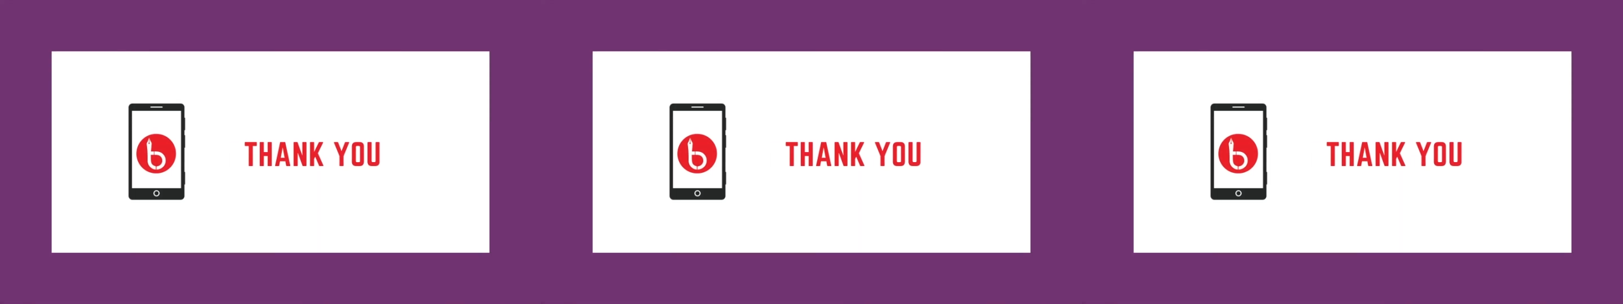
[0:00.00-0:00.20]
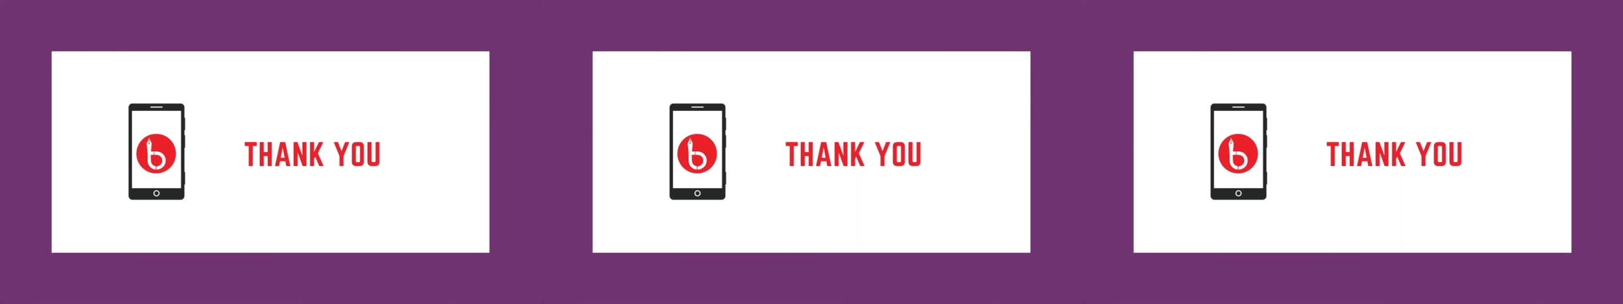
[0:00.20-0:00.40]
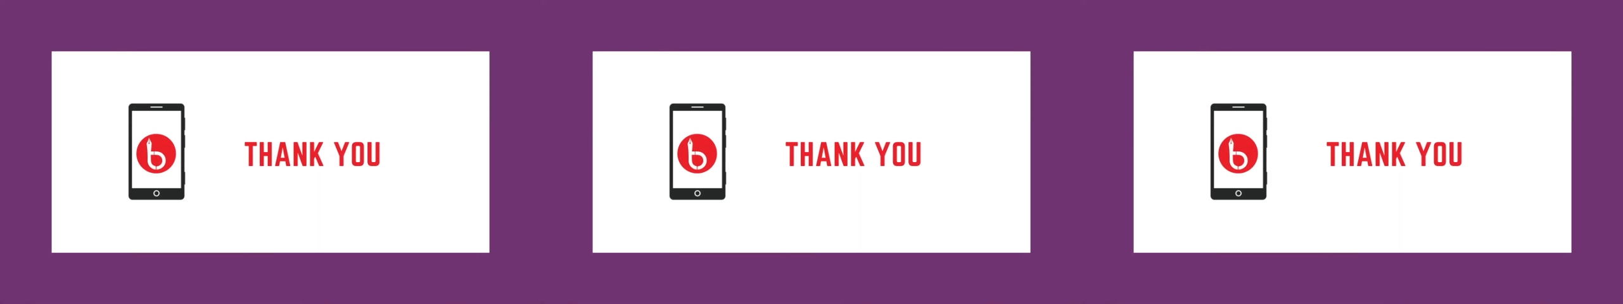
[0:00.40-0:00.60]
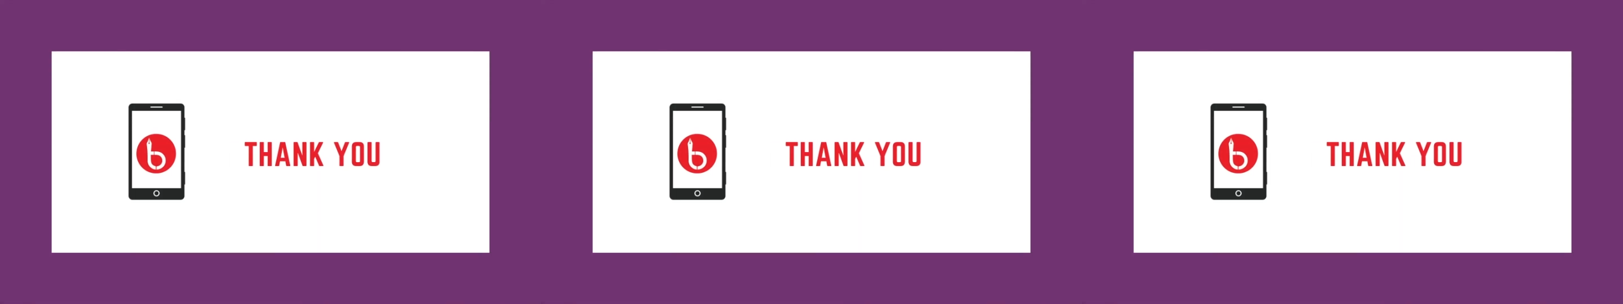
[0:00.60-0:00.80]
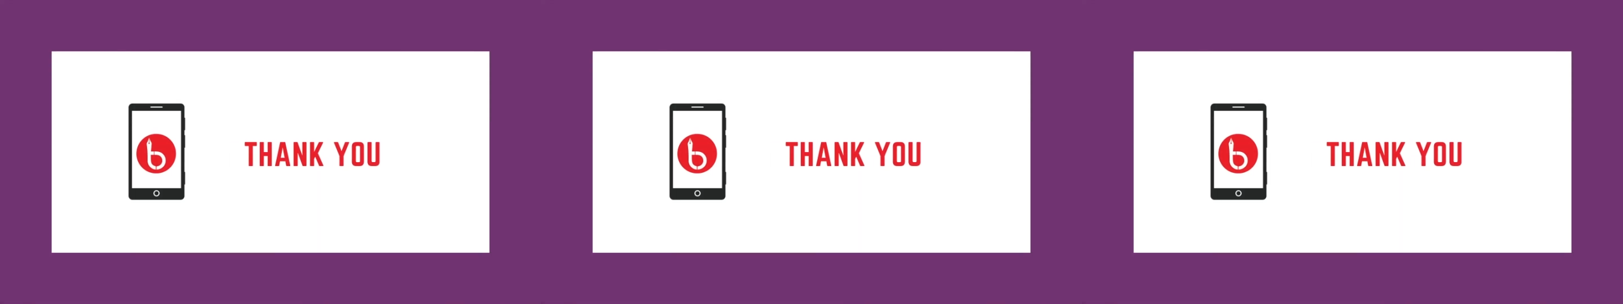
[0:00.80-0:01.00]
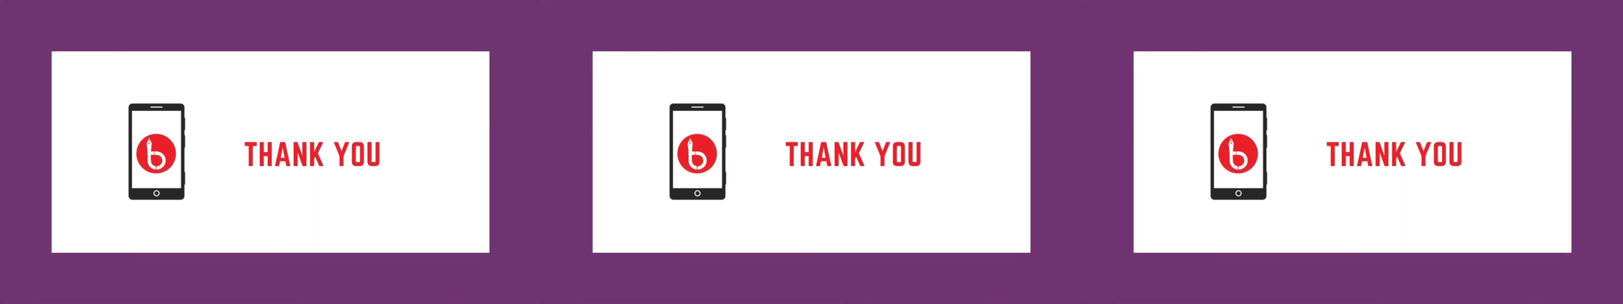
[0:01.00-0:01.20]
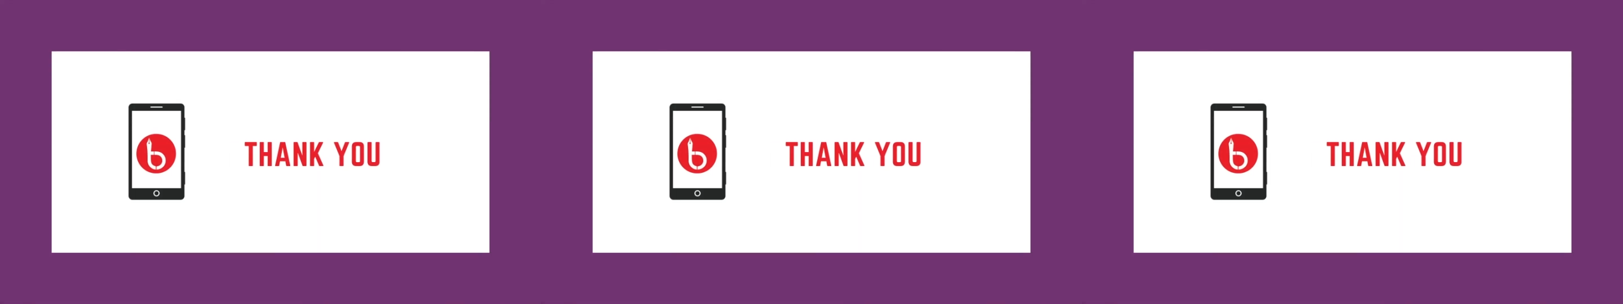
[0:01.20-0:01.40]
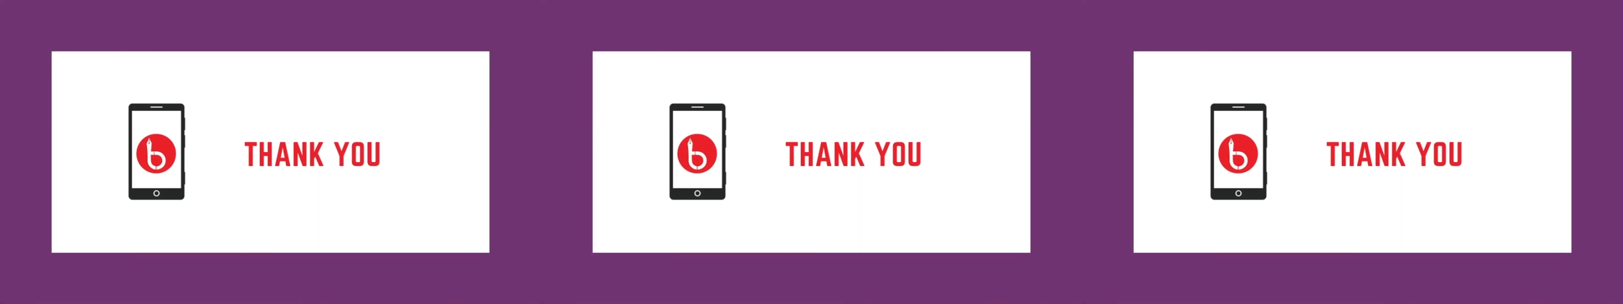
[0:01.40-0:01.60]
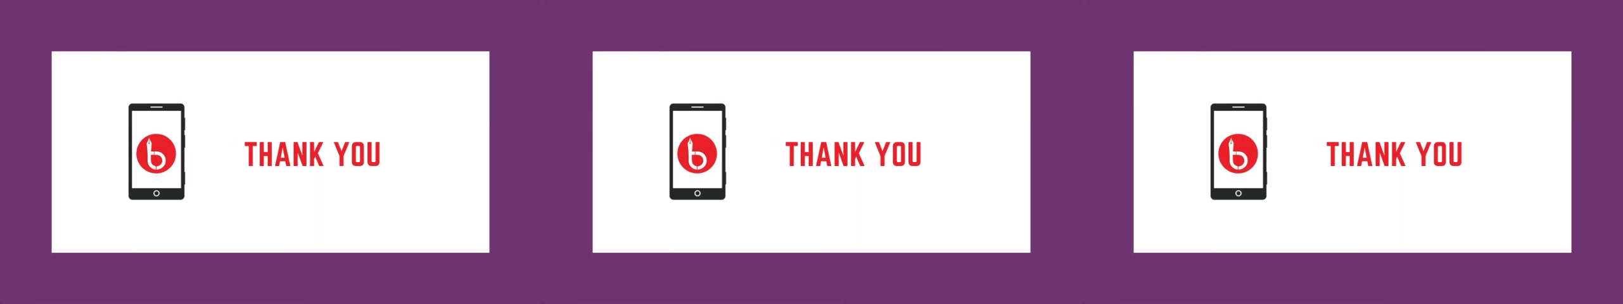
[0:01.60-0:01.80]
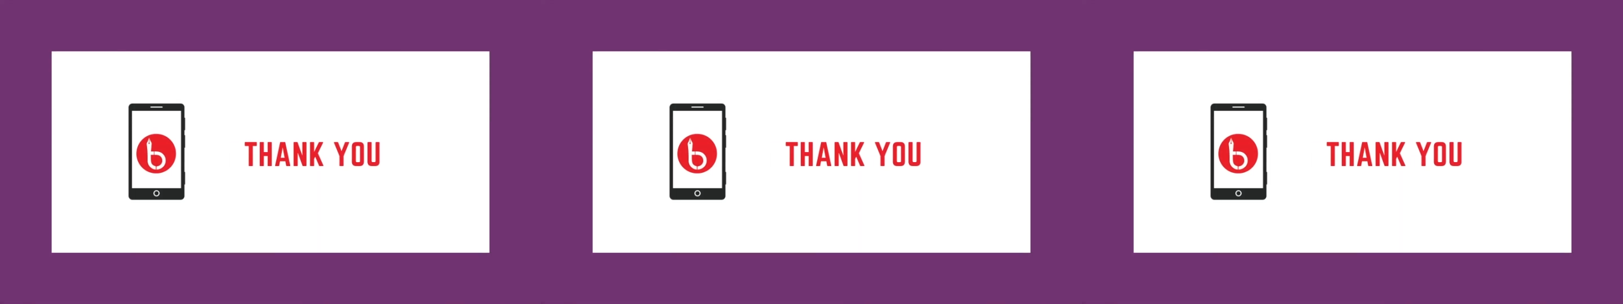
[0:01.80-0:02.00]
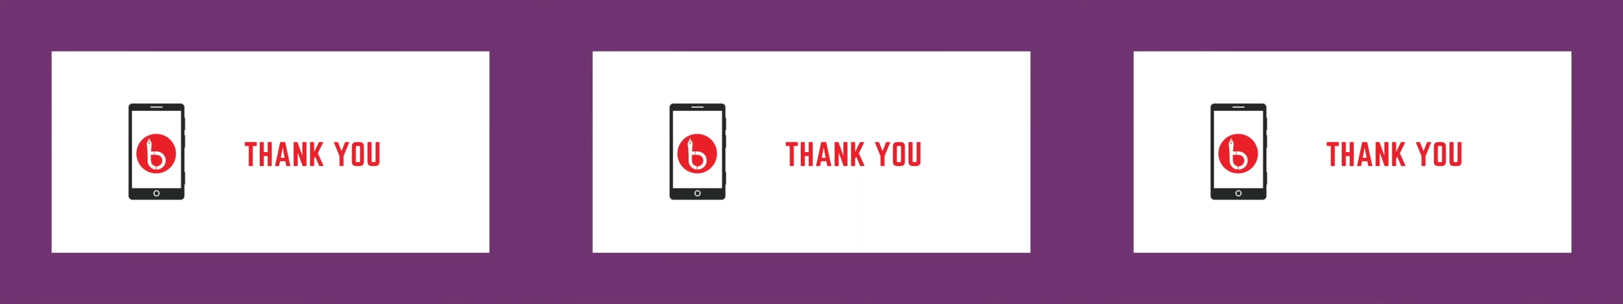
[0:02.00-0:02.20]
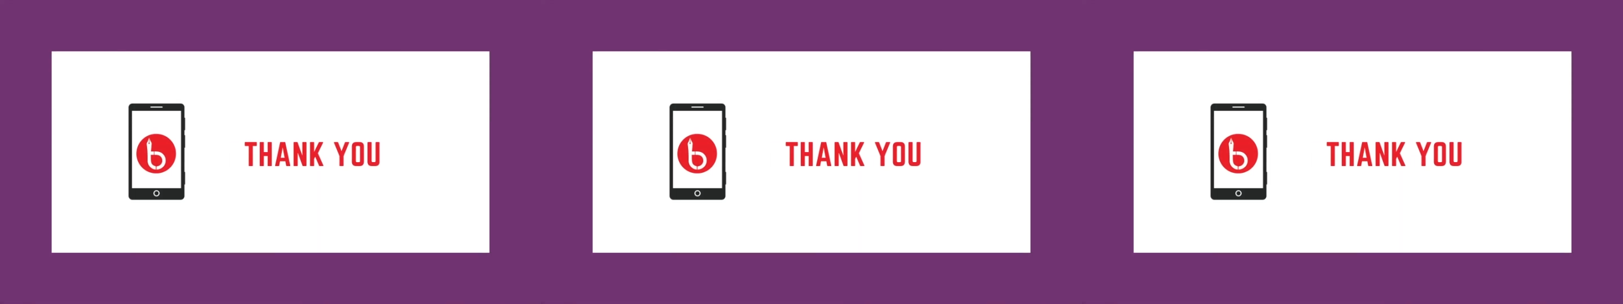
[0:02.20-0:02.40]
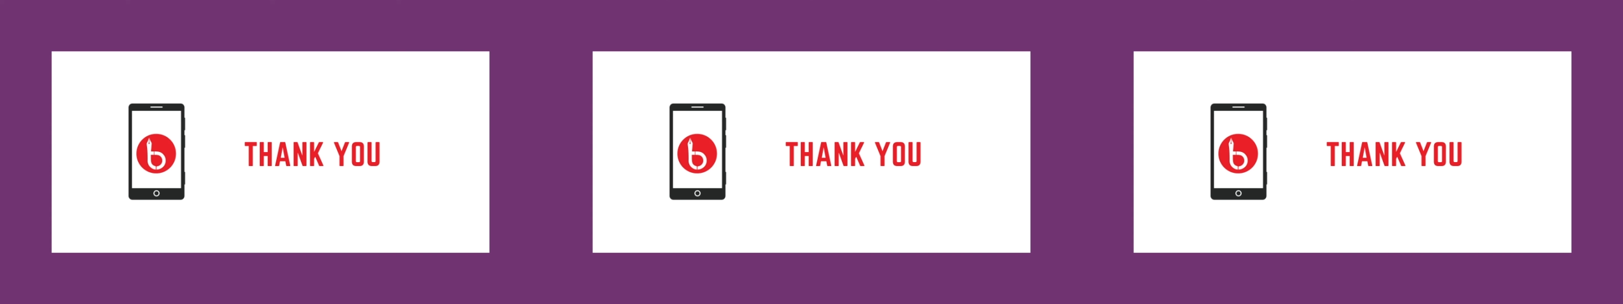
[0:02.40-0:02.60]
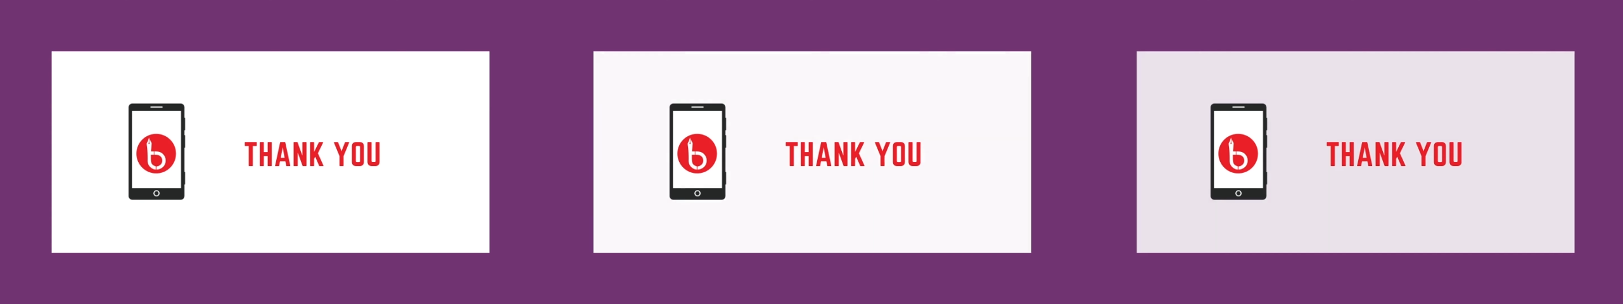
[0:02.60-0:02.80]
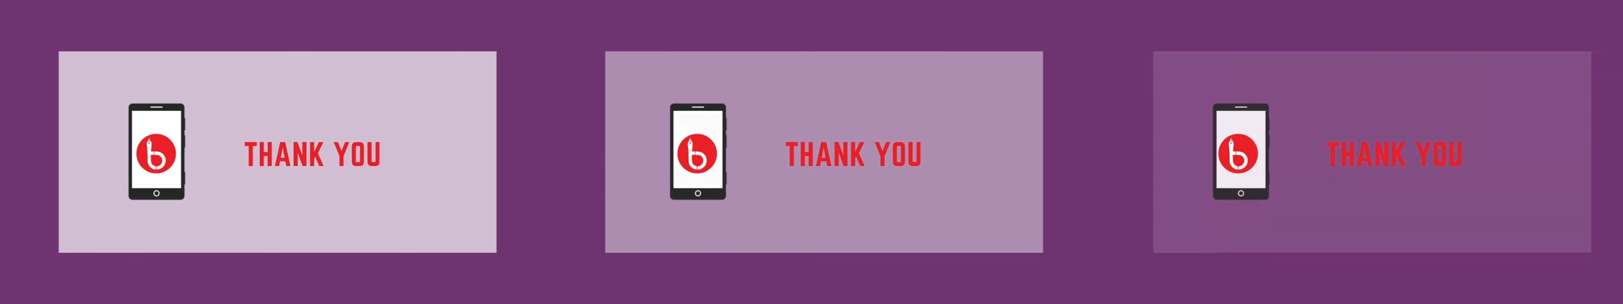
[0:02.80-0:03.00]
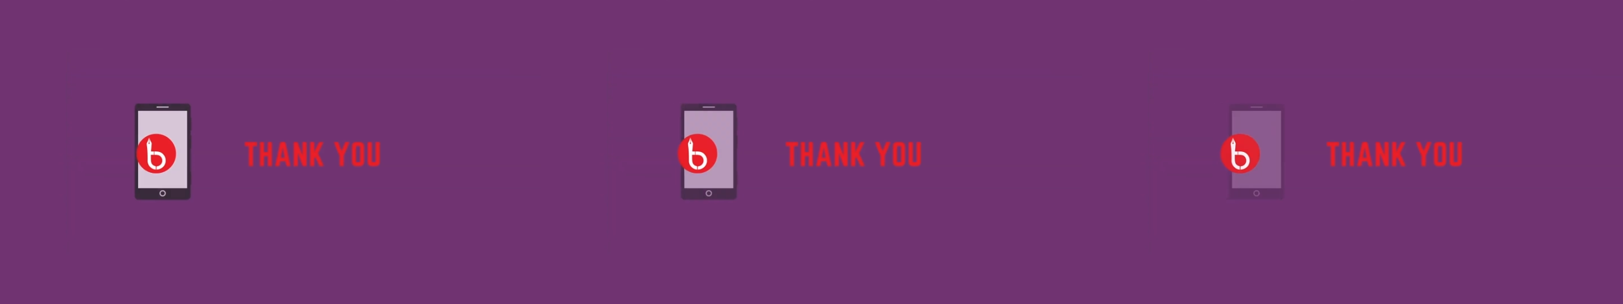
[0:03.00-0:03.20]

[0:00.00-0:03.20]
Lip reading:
[unreadable: no face in view]